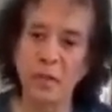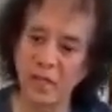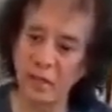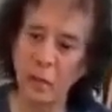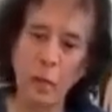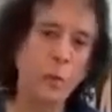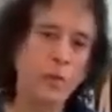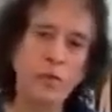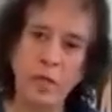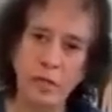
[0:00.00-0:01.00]
and the
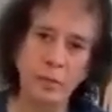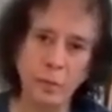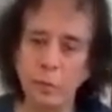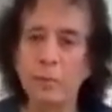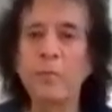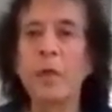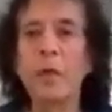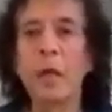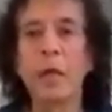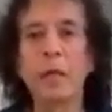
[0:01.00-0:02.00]
closed tete bowl.
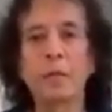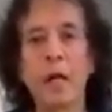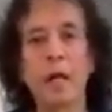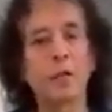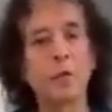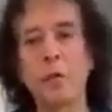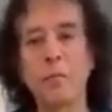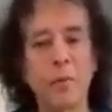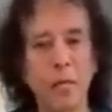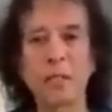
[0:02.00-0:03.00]
And how you
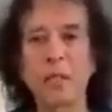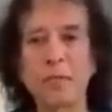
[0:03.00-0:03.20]
combine them